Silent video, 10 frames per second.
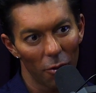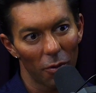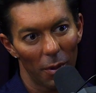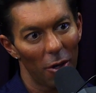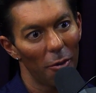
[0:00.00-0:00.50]

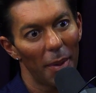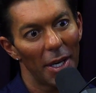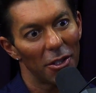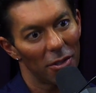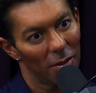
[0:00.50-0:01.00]
200-300
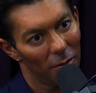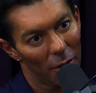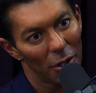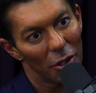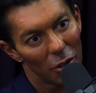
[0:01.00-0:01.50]
pages of
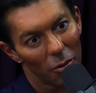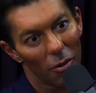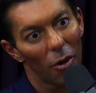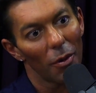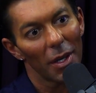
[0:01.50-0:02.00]
what you
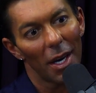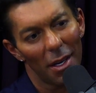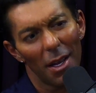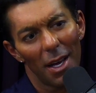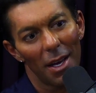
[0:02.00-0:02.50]
wrote.
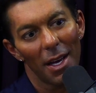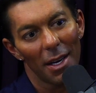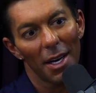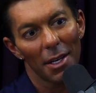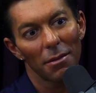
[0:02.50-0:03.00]
Yeah,
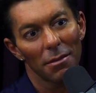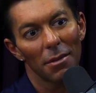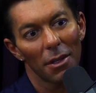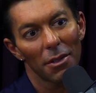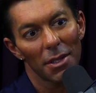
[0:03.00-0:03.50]
I can
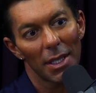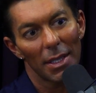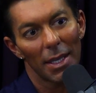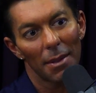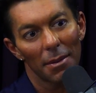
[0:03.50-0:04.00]

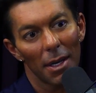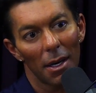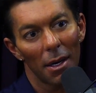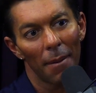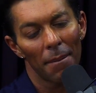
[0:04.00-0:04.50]
understand that.
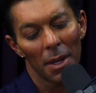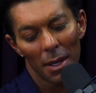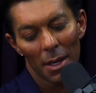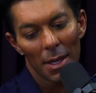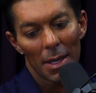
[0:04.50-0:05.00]

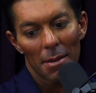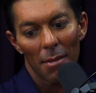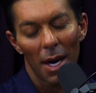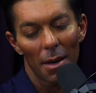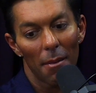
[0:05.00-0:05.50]

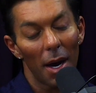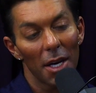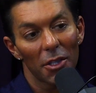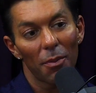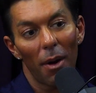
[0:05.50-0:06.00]

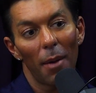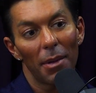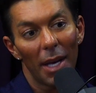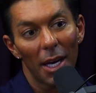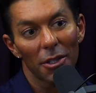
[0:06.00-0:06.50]
Mine is
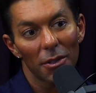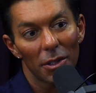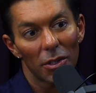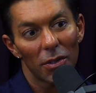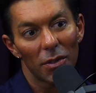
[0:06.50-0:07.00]
probably actually
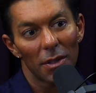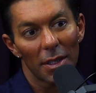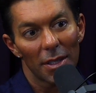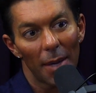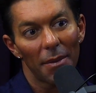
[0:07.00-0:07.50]
just
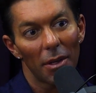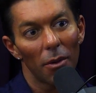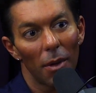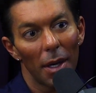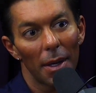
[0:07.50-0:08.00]
accepting
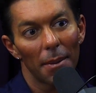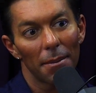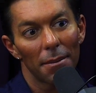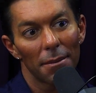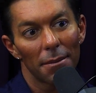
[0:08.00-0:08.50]
who I am.